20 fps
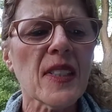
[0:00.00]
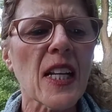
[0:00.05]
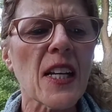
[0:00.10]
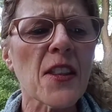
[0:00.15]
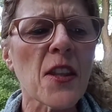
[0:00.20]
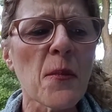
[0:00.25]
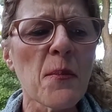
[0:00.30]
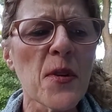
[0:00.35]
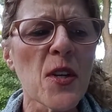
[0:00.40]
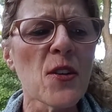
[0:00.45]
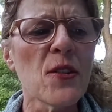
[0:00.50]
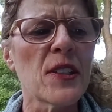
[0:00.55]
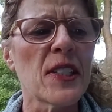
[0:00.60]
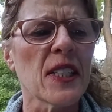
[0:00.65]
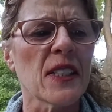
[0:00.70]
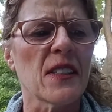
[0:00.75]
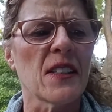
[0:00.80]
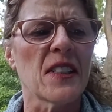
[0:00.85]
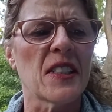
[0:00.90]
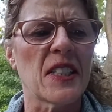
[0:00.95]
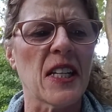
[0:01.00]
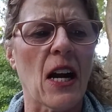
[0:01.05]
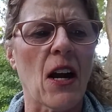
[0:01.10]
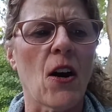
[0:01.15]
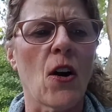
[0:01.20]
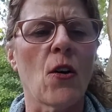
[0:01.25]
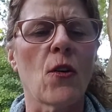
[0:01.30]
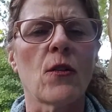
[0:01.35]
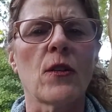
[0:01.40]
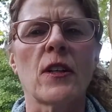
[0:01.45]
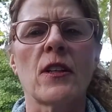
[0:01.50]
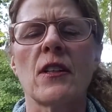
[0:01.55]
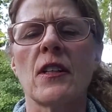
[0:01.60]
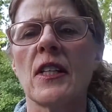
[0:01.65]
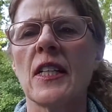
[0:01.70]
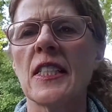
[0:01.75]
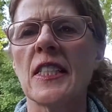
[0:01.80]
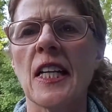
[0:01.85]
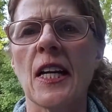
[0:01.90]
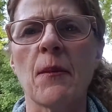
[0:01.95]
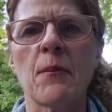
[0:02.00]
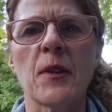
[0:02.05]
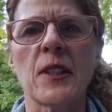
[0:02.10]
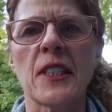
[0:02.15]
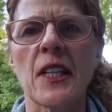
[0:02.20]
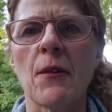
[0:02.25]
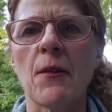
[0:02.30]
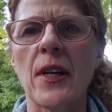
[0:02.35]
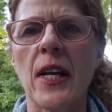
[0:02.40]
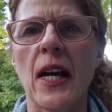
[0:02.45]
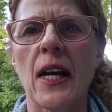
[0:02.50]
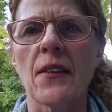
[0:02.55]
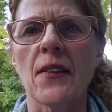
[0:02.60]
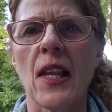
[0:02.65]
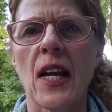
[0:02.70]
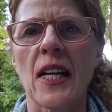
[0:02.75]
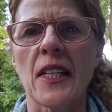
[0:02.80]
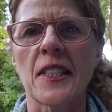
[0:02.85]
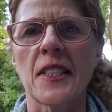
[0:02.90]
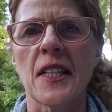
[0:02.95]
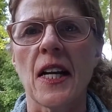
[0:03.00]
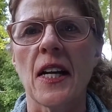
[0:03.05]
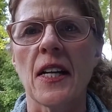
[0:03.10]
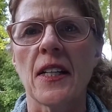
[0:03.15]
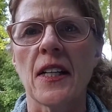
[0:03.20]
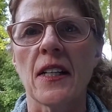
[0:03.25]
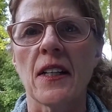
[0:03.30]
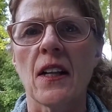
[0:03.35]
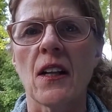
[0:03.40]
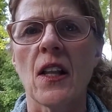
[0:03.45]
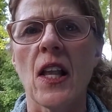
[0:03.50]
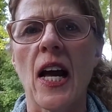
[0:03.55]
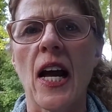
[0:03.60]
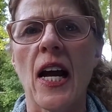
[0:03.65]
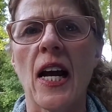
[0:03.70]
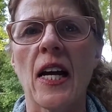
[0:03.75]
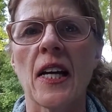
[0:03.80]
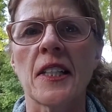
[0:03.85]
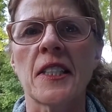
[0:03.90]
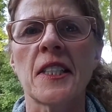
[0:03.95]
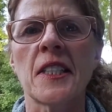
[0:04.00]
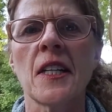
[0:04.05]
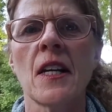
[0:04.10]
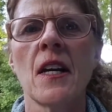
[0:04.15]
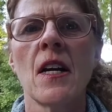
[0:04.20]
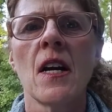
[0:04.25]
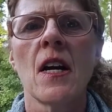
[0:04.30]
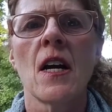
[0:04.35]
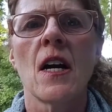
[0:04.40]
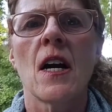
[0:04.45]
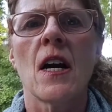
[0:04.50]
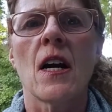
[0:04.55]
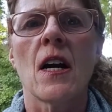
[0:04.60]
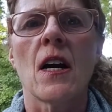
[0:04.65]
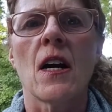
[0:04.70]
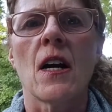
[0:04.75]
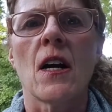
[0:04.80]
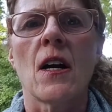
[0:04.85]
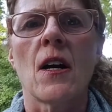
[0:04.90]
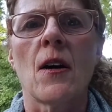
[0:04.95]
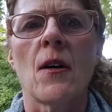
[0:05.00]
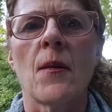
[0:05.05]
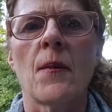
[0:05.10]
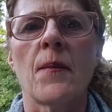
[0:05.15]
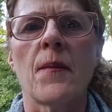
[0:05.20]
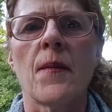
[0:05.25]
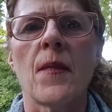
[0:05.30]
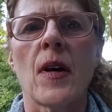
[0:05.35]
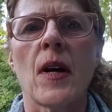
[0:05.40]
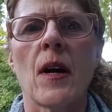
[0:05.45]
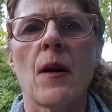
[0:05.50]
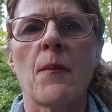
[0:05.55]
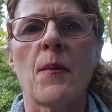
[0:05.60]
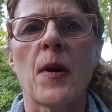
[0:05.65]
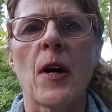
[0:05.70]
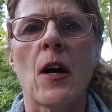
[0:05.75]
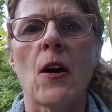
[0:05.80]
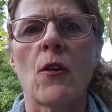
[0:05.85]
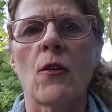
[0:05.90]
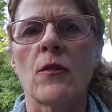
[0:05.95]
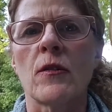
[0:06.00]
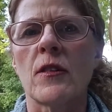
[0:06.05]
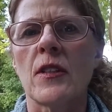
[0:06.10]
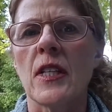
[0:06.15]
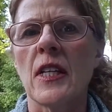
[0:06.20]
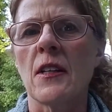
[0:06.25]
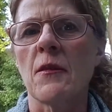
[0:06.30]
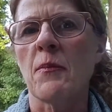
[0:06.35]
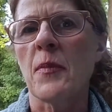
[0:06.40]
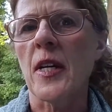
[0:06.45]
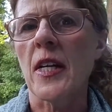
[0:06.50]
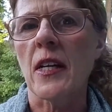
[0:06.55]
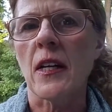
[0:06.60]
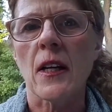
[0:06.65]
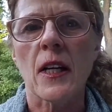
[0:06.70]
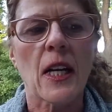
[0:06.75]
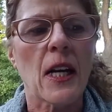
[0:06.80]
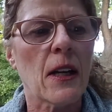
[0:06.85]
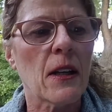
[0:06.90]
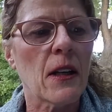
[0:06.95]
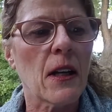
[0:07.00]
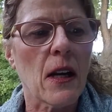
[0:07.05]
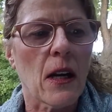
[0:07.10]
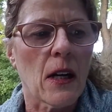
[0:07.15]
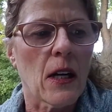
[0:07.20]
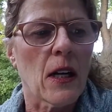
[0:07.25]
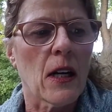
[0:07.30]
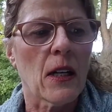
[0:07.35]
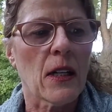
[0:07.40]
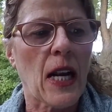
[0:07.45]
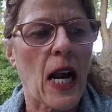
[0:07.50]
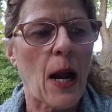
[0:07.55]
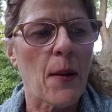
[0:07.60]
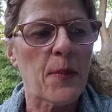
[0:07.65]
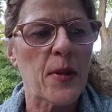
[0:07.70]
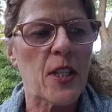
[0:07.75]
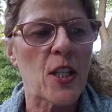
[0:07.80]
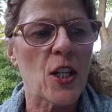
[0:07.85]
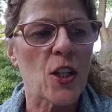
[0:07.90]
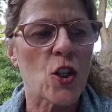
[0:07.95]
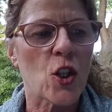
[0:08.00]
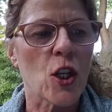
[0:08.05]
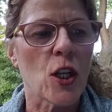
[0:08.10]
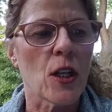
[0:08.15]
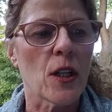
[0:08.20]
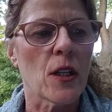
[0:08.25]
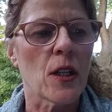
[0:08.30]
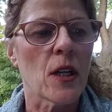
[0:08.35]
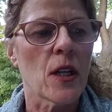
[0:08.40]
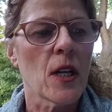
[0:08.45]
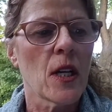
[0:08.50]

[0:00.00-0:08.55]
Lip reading: music, the sound, examples that we had last night in class about it being a competition.